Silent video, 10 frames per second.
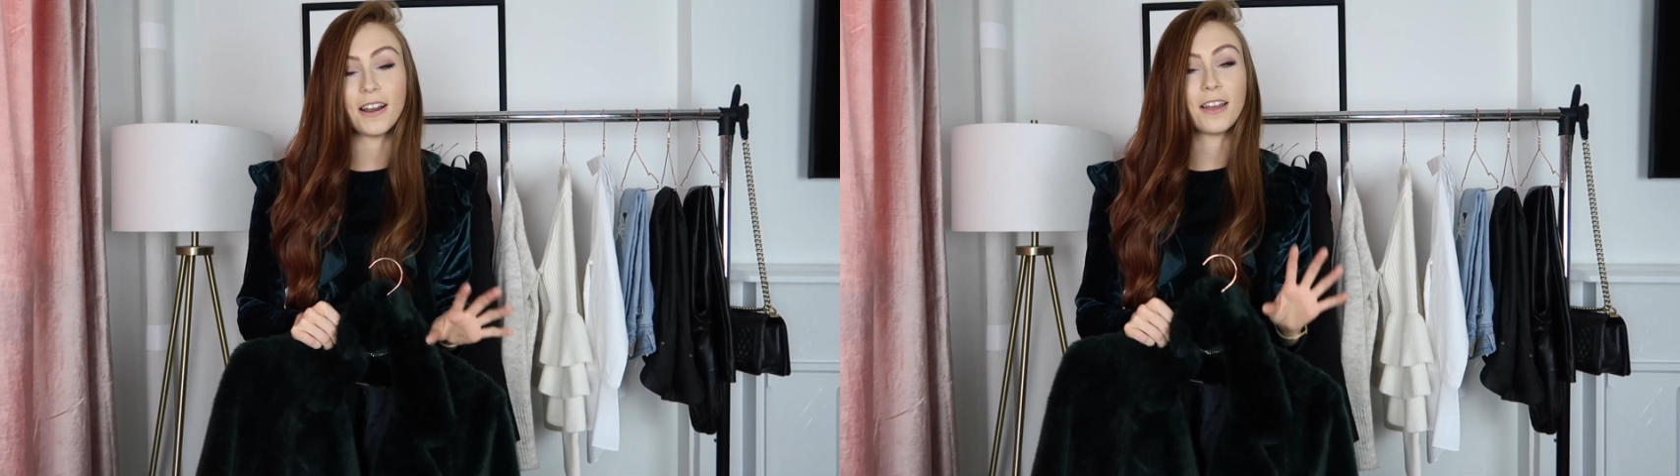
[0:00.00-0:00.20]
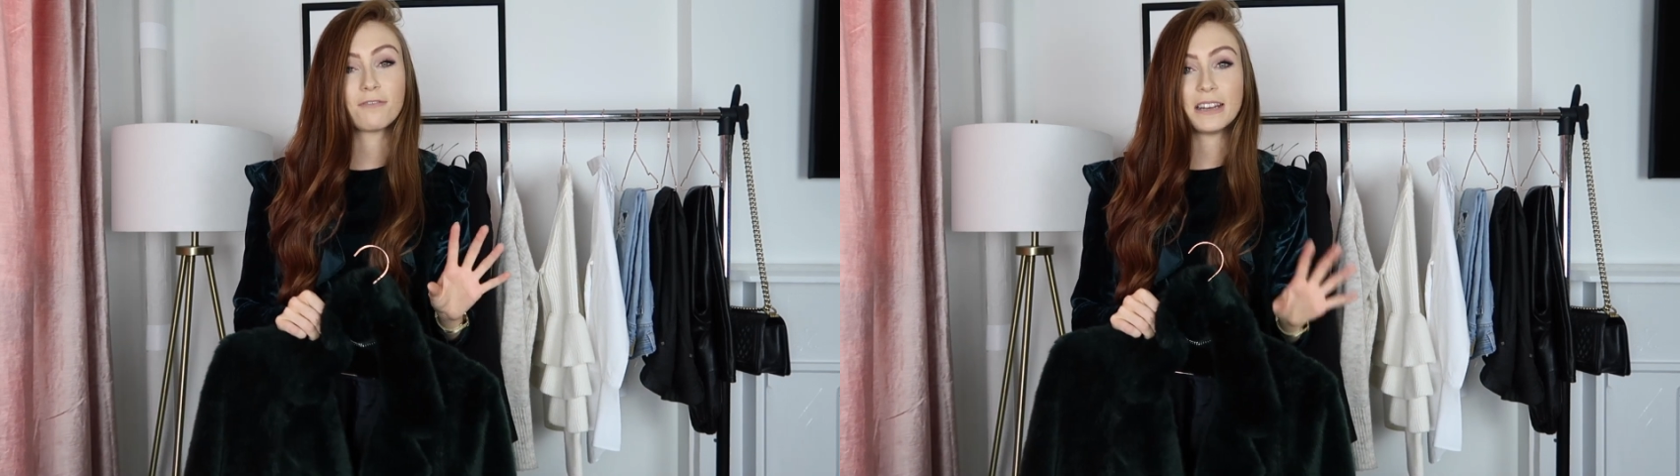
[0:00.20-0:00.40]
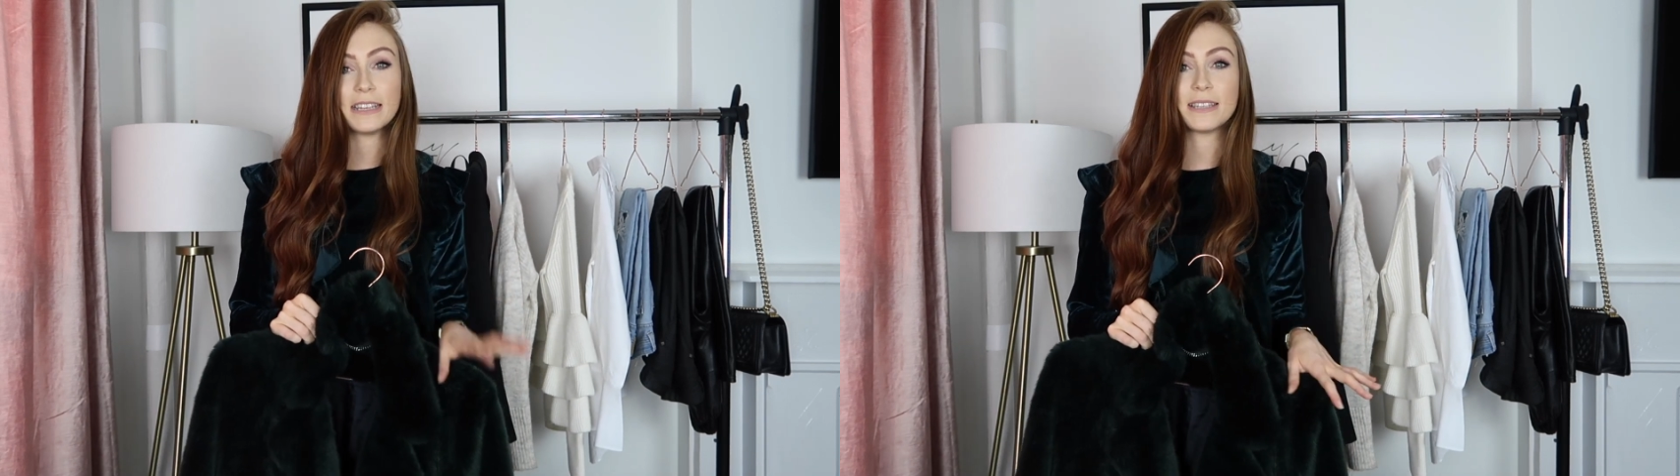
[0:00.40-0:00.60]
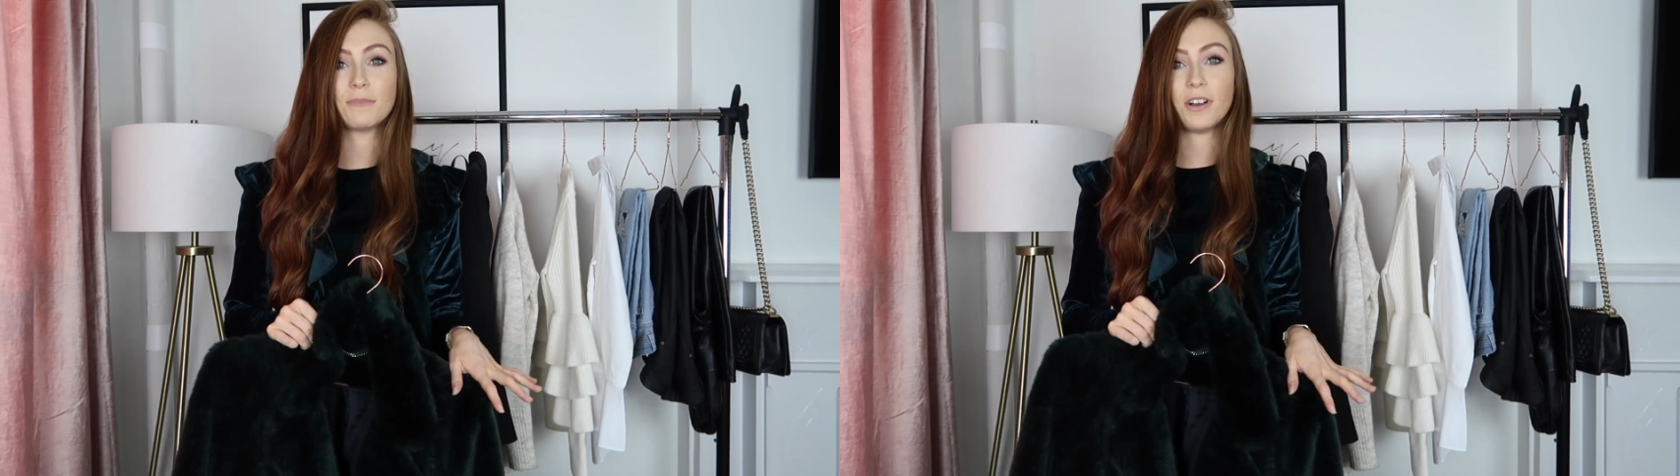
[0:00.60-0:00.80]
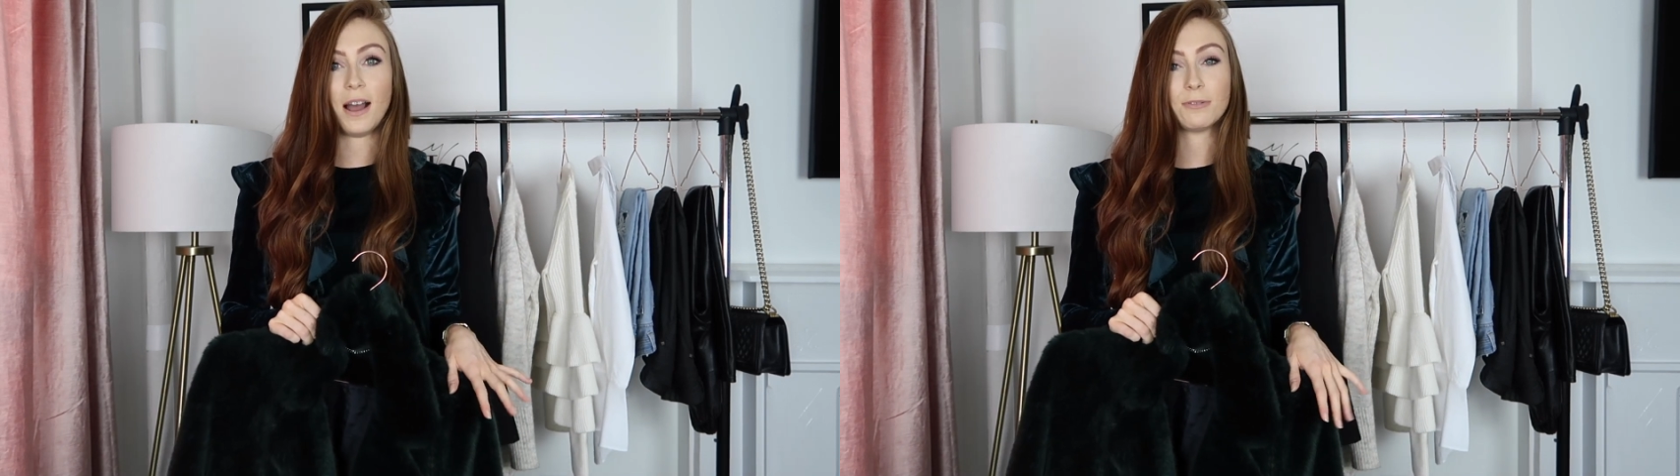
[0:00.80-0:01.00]
or like really
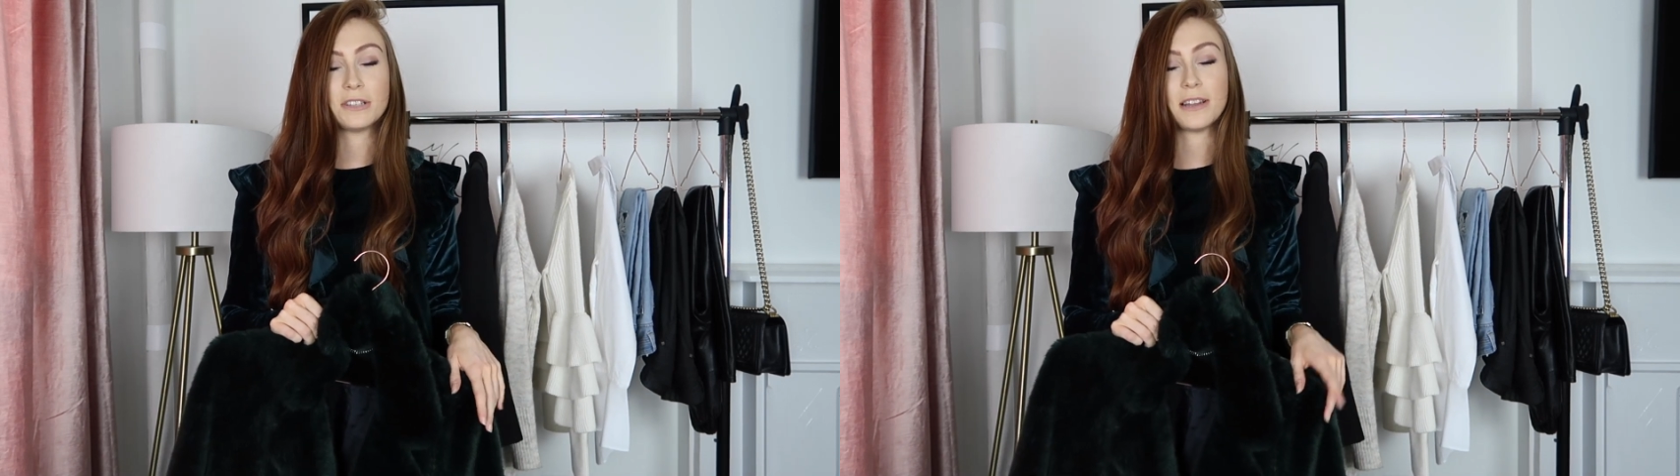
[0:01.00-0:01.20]
similar options,